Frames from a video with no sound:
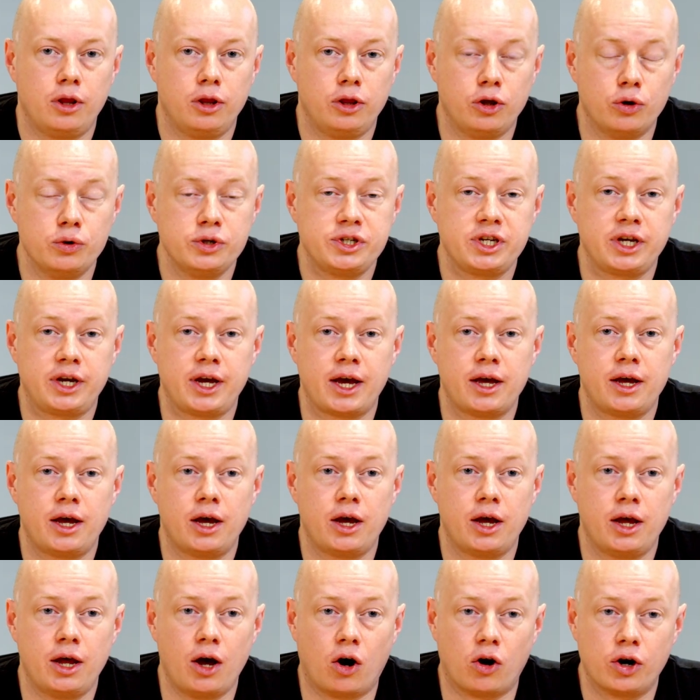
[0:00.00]
Those
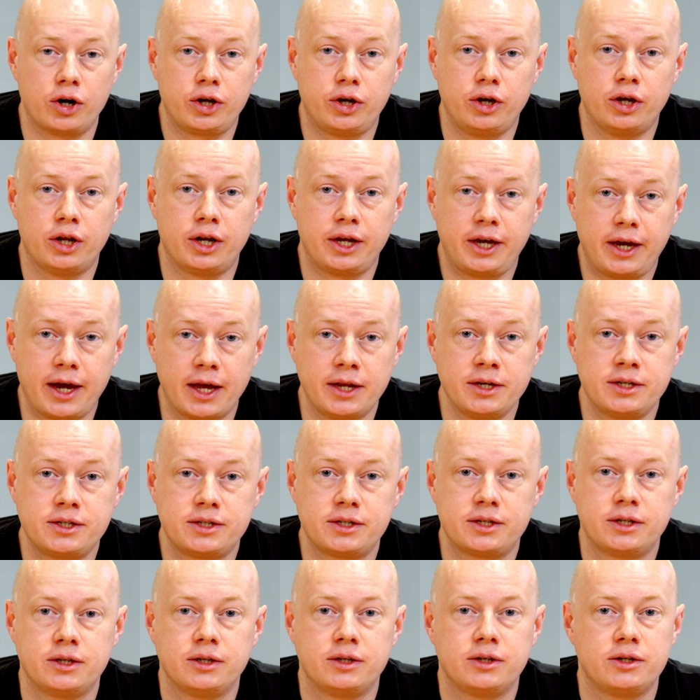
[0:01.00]
arguing
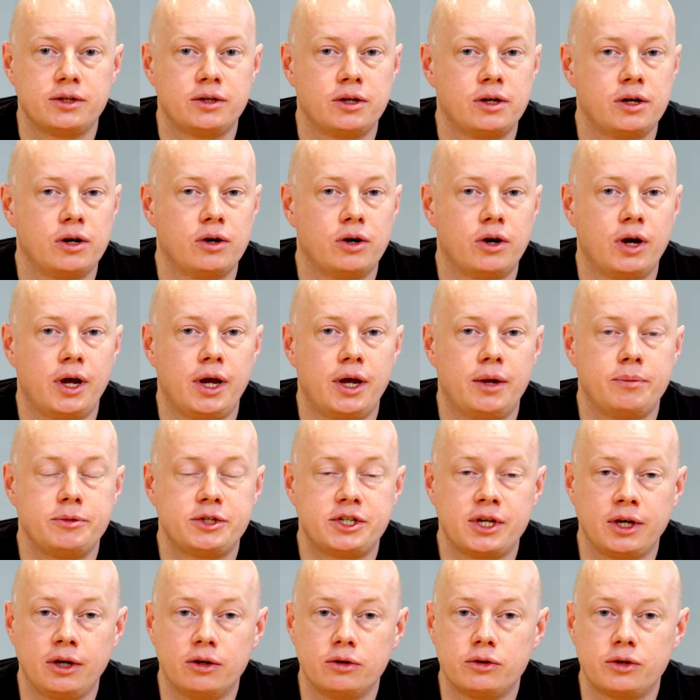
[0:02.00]
against
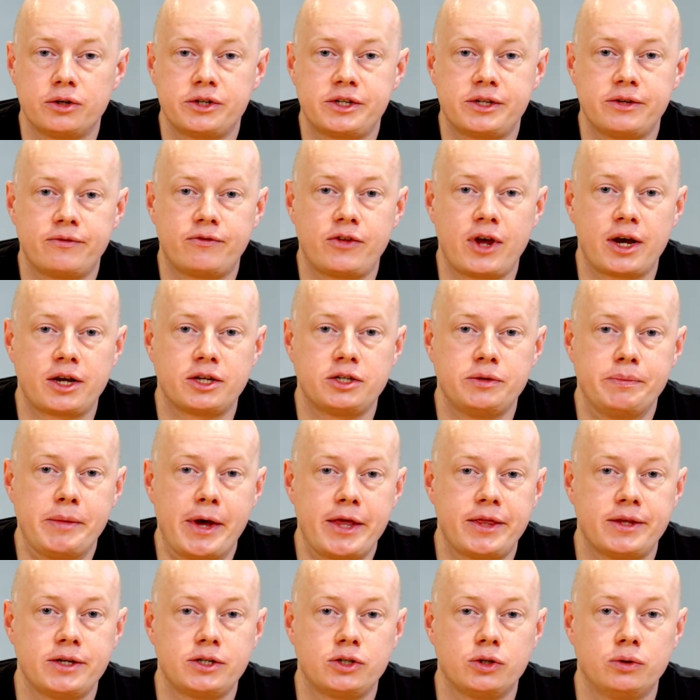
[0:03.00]
single dose of
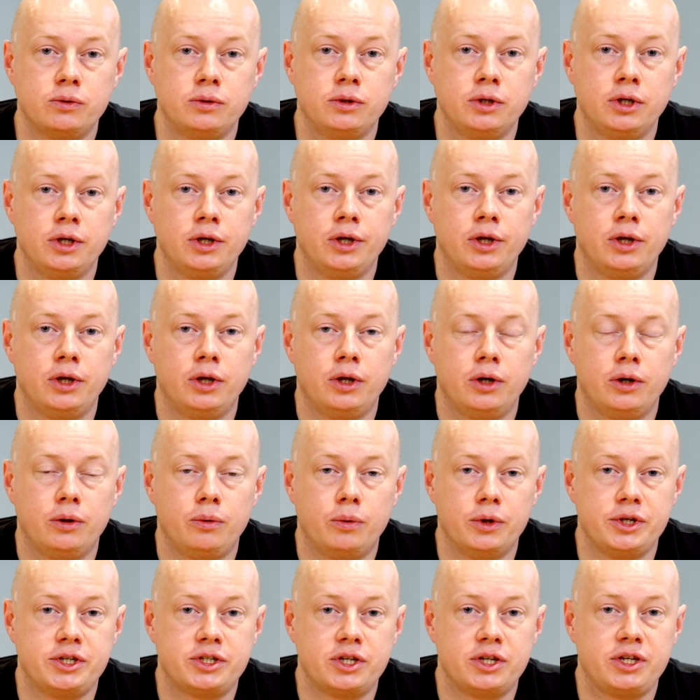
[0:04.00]
dexamethasone
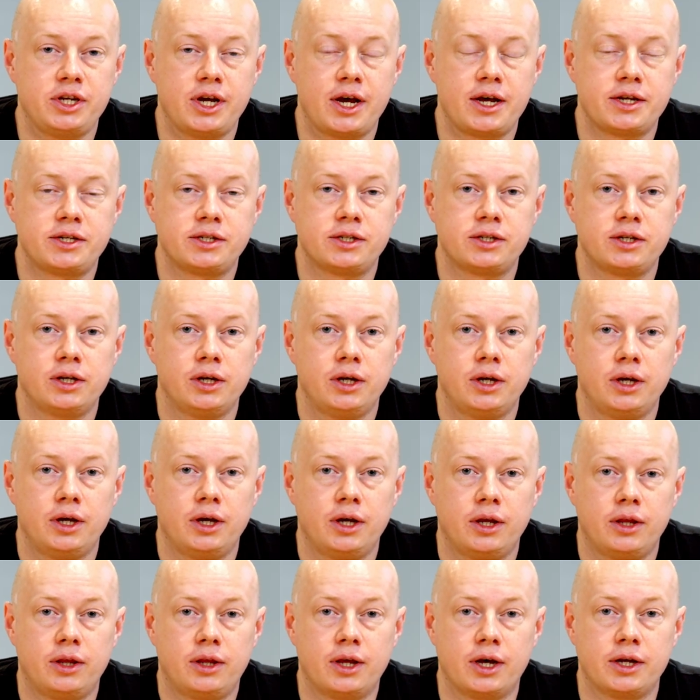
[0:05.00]
would suggest
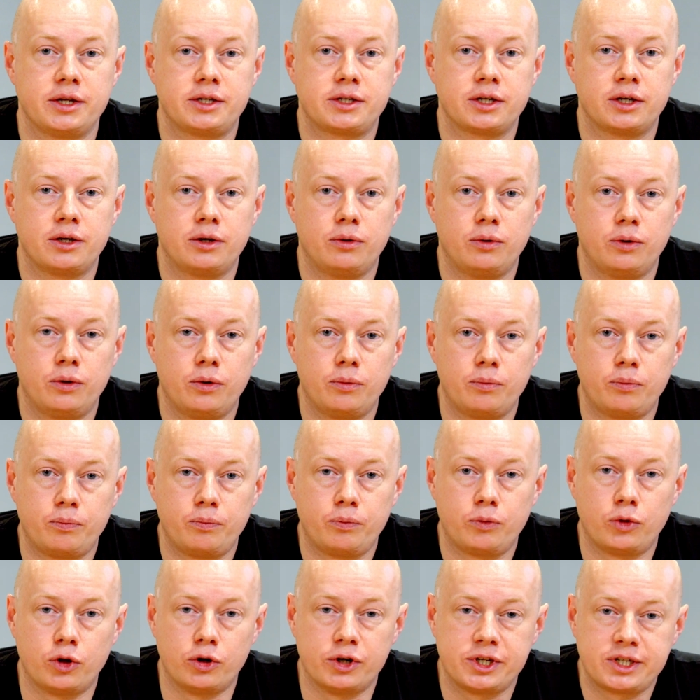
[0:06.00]
that
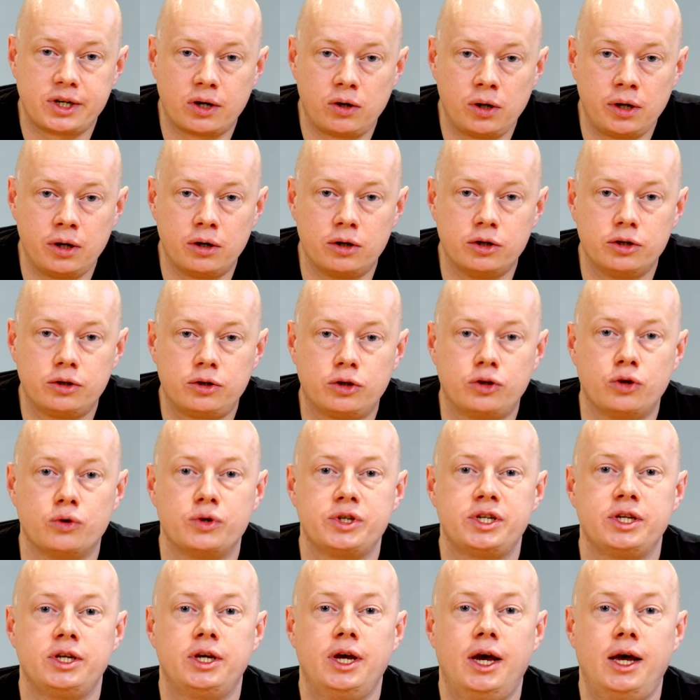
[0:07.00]
there is clear
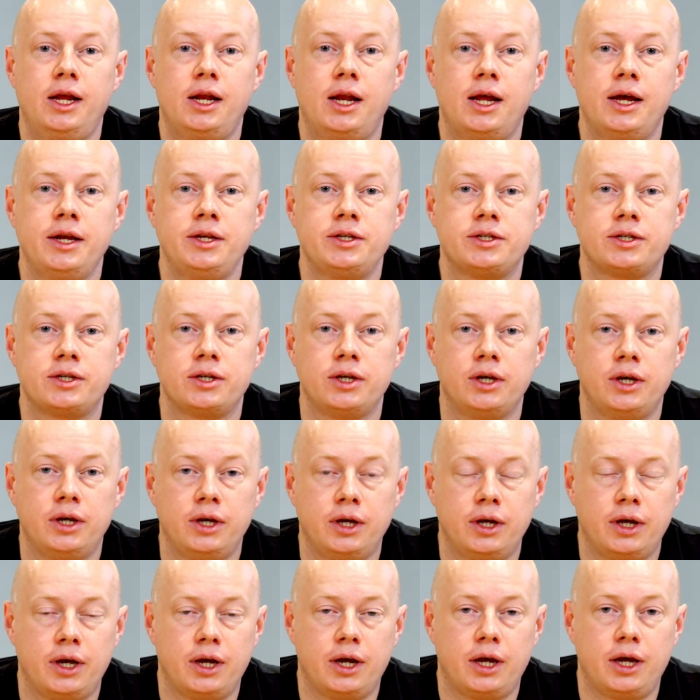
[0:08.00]
dosing guidelines
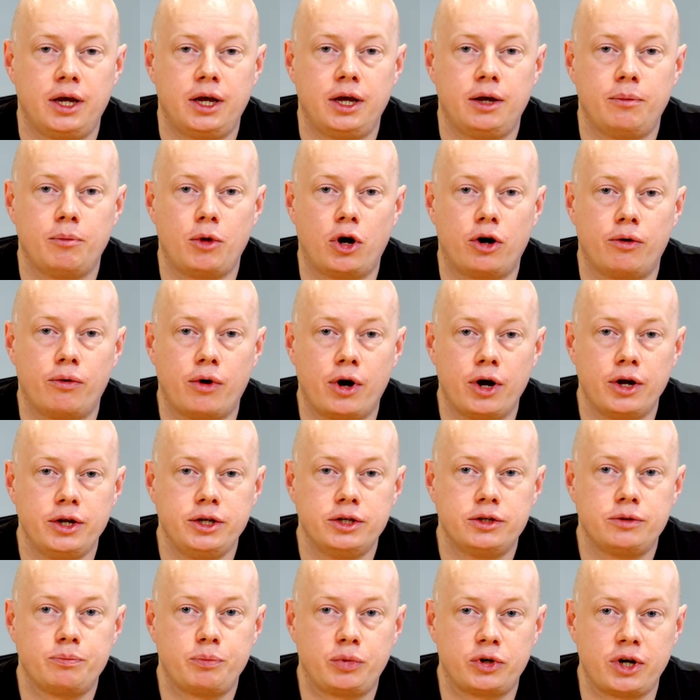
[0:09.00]

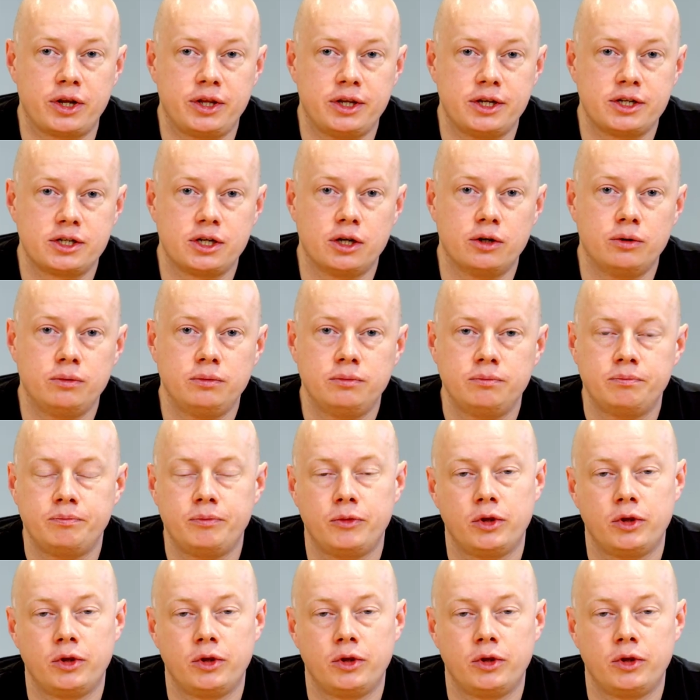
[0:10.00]
around prednisolone.